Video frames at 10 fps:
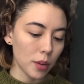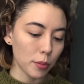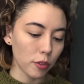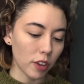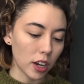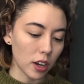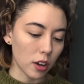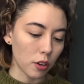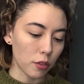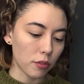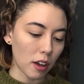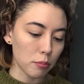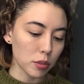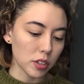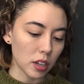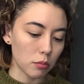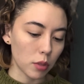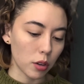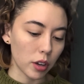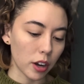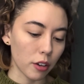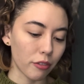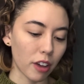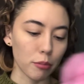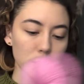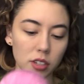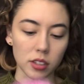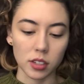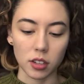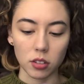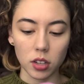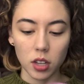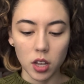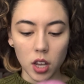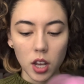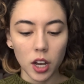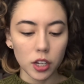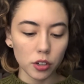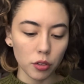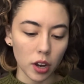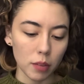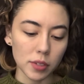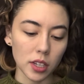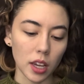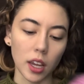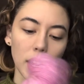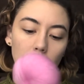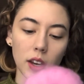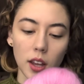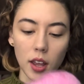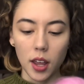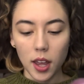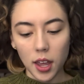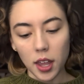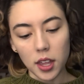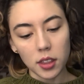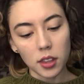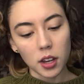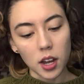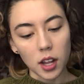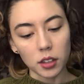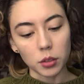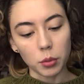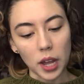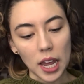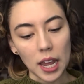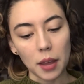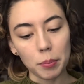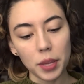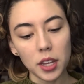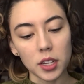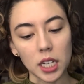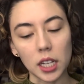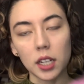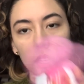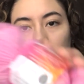merino, 5% mohair, 5% silk. 100 grams skein in the colorway Peony.